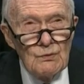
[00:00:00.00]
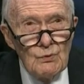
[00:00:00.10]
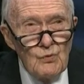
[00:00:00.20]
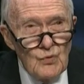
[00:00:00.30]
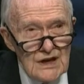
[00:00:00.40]

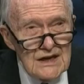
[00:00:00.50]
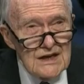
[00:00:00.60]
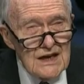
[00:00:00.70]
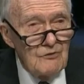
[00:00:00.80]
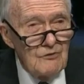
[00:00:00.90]
We
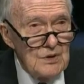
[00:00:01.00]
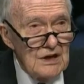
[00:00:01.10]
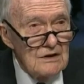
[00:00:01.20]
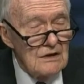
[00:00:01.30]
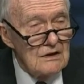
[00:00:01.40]
have
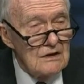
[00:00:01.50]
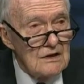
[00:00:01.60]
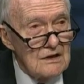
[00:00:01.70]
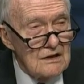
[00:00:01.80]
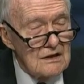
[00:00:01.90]
been
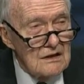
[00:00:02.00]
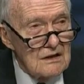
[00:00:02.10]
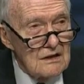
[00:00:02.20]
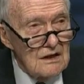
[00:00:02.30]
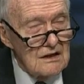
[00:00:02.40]

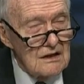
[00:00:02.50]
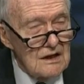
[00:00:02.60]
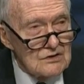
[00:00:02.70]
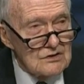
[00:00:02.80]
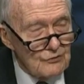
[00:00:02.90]

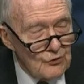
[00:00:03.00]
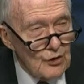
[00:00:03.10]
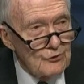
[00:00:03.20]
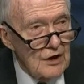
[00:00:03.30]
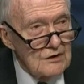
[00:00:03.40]
at the
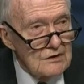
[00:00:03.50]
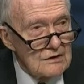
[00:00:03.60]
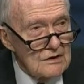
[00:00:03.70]
forefront